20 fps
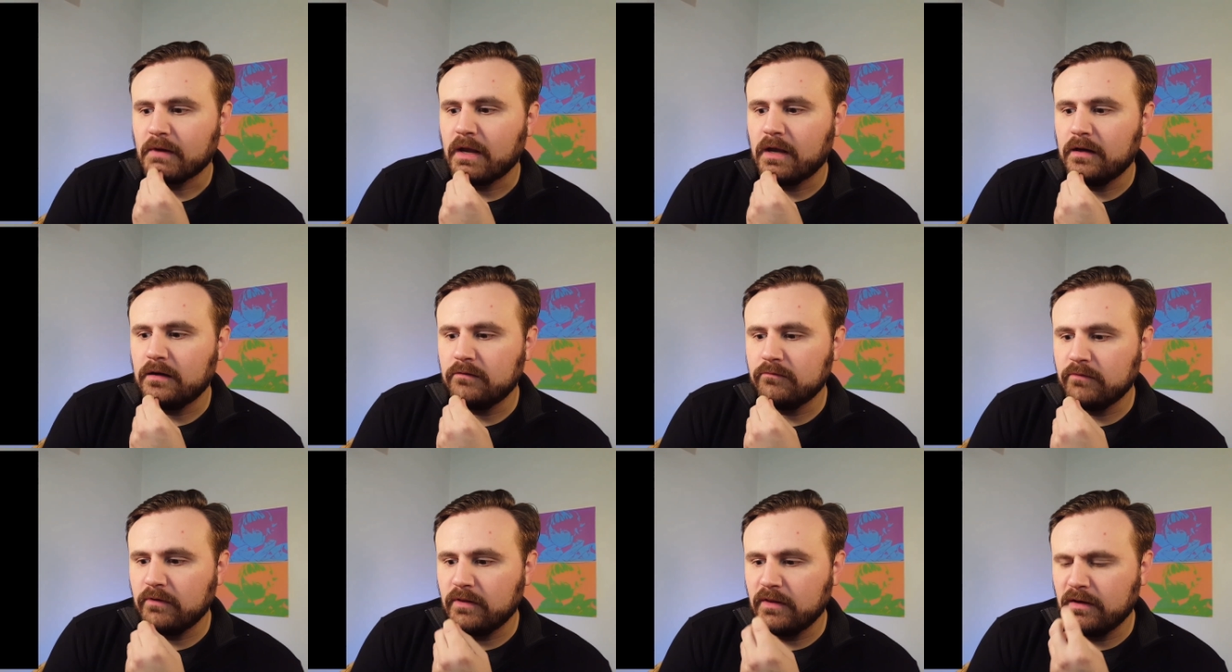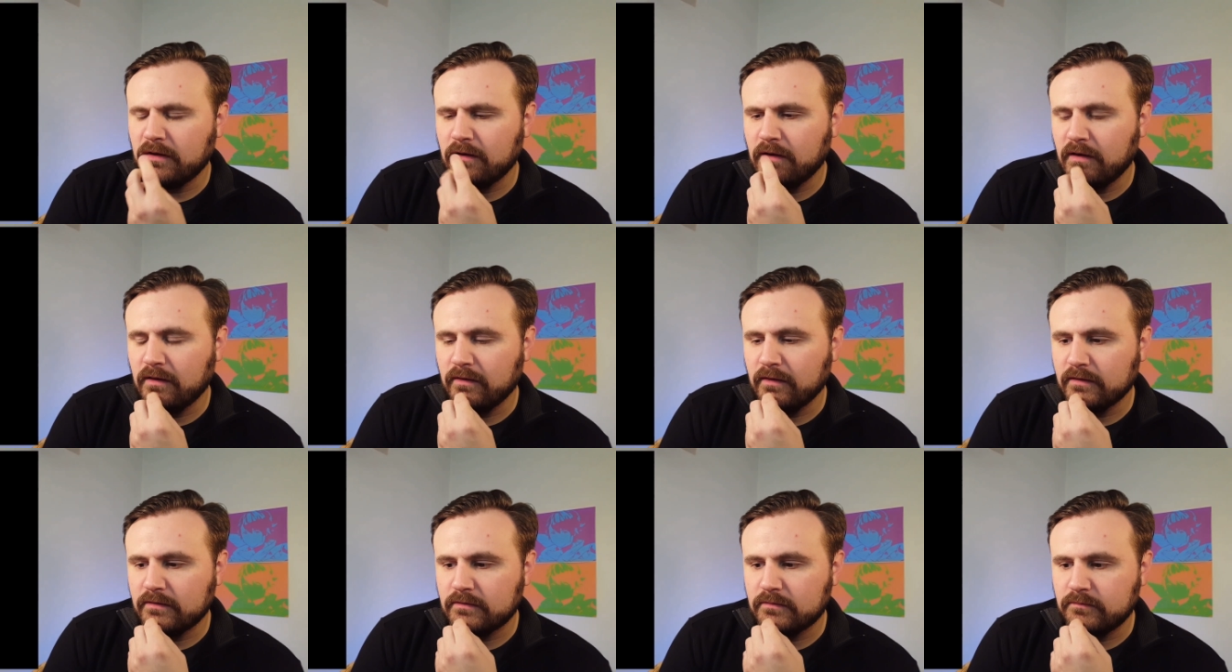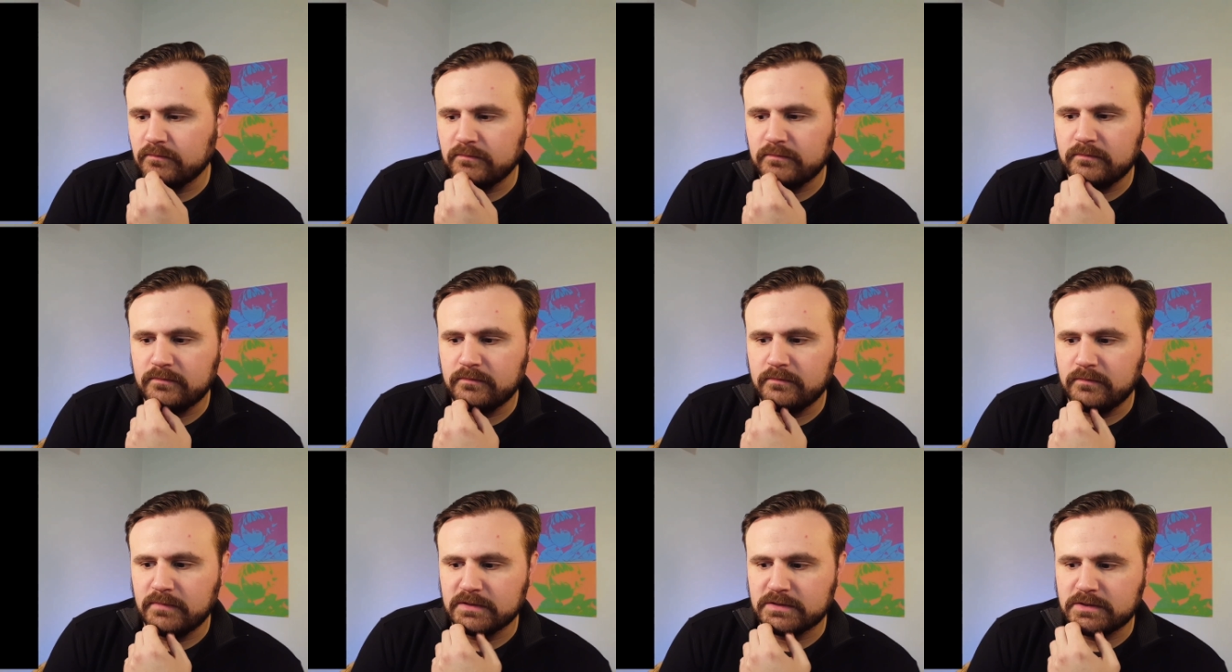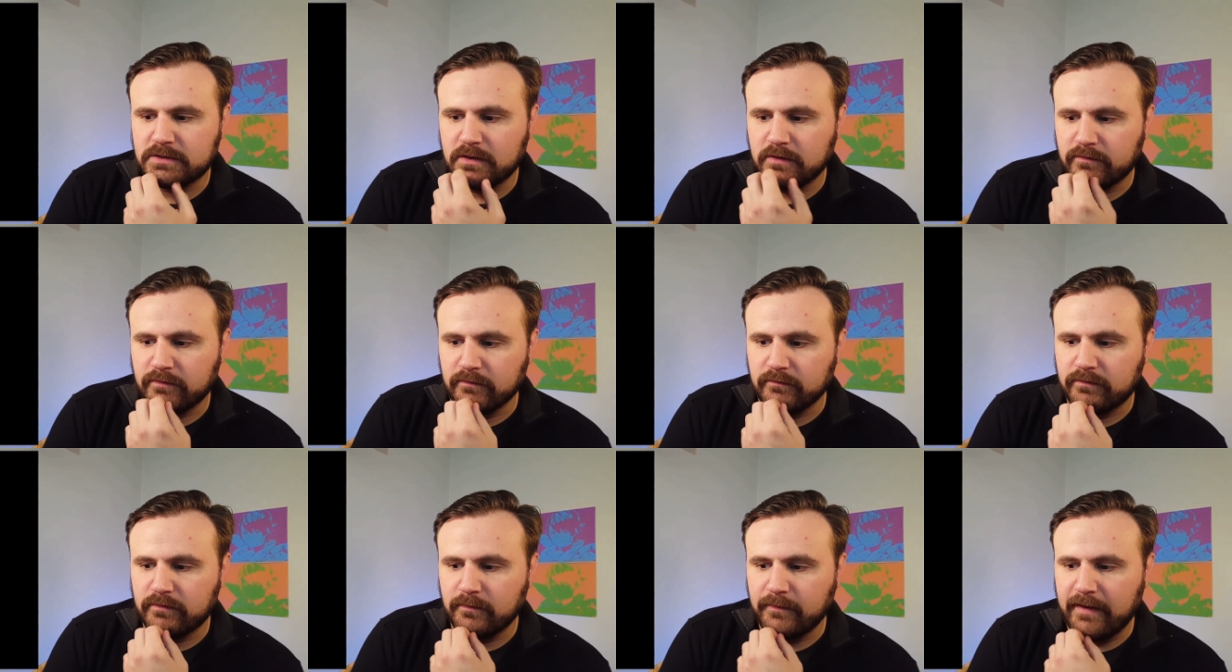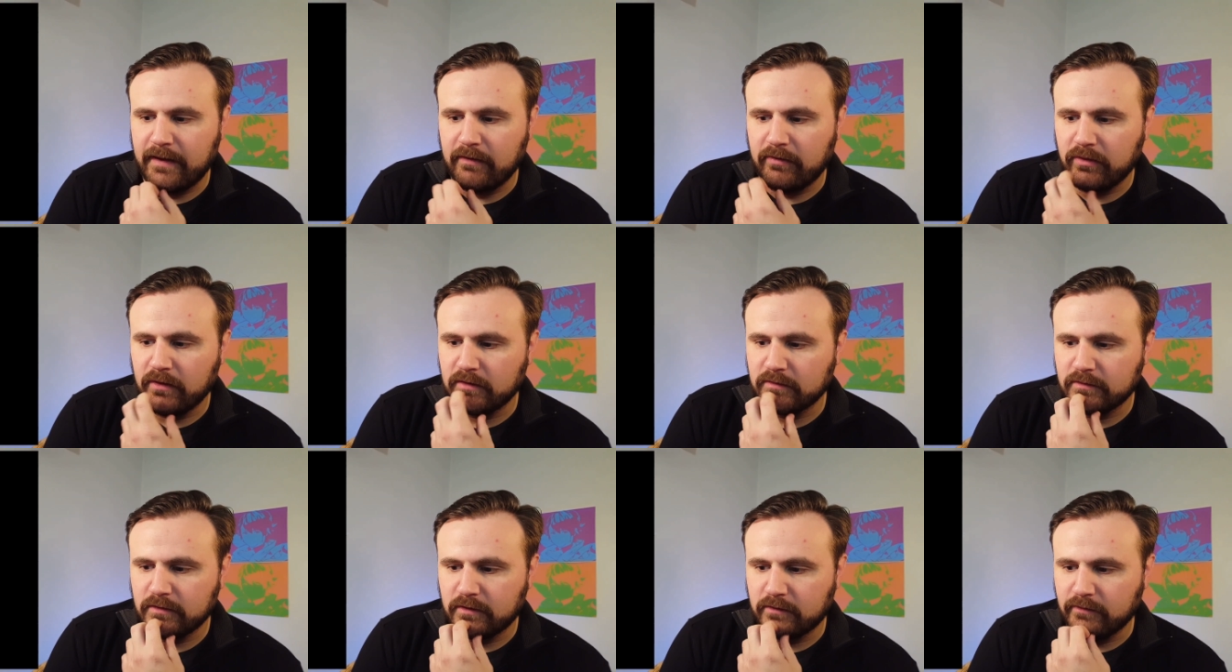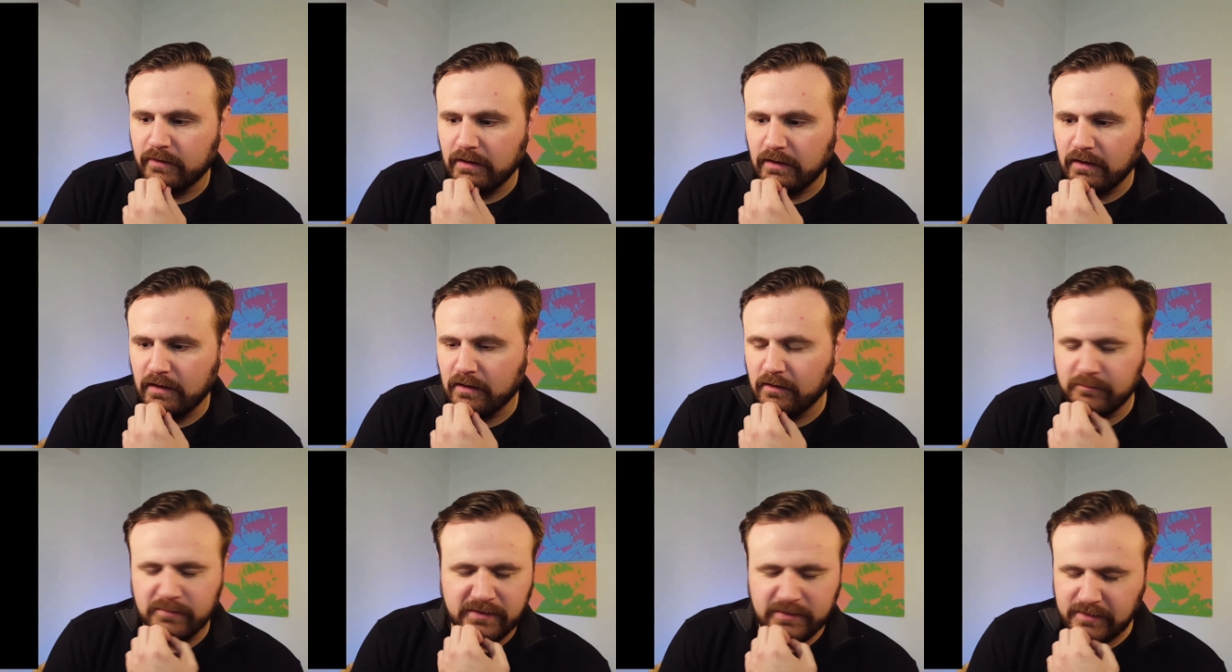I don't really know how that's much different from how things are right now,